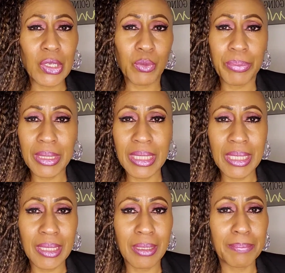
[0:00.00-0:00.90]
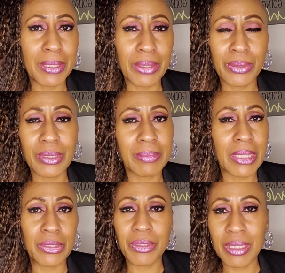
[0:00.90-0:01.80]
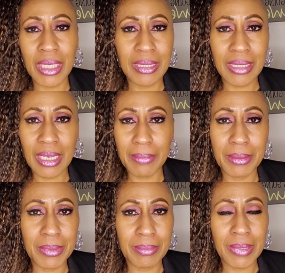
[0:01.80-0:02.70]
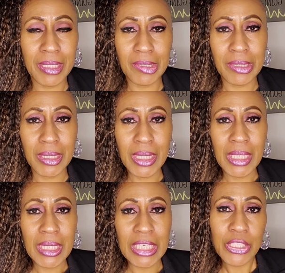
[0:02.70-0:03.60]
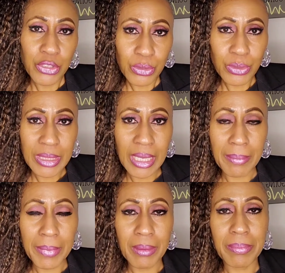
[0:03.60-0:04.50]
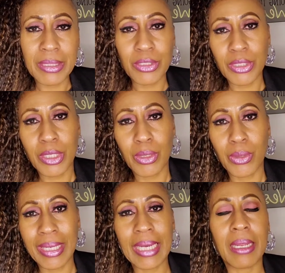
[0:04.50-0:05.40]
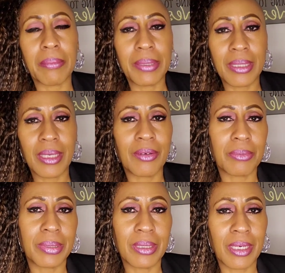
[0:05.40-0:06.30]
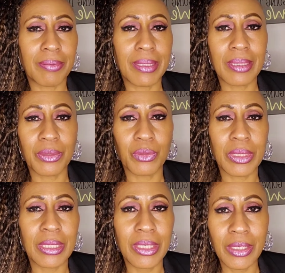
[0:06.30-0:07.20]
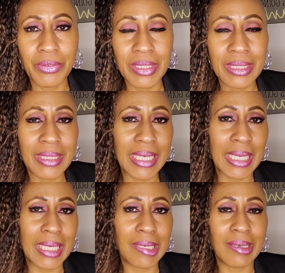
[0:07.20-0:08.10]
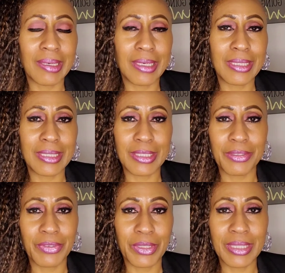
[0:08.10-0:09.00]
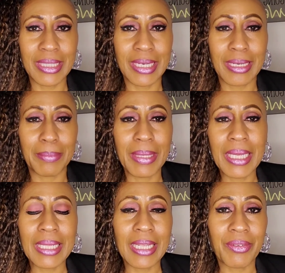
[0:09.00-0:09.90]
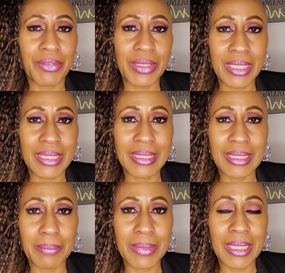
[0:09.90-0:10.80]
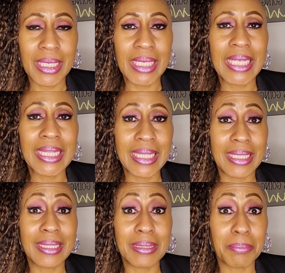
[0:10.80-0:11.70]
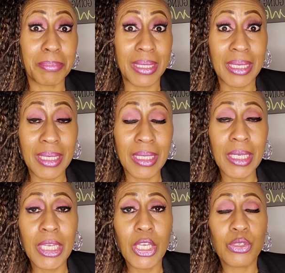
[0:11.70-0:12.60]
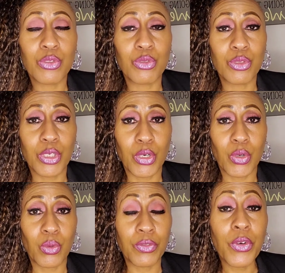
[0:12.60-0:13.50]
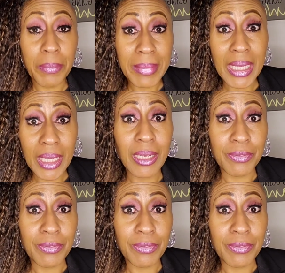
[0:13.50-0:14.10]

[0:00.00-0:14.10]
putting it up. Some other things came up, some other issues came up, and so I kind of put it off. Plus I was really nervous, and this is the first time that I've ever done something this big. So for me.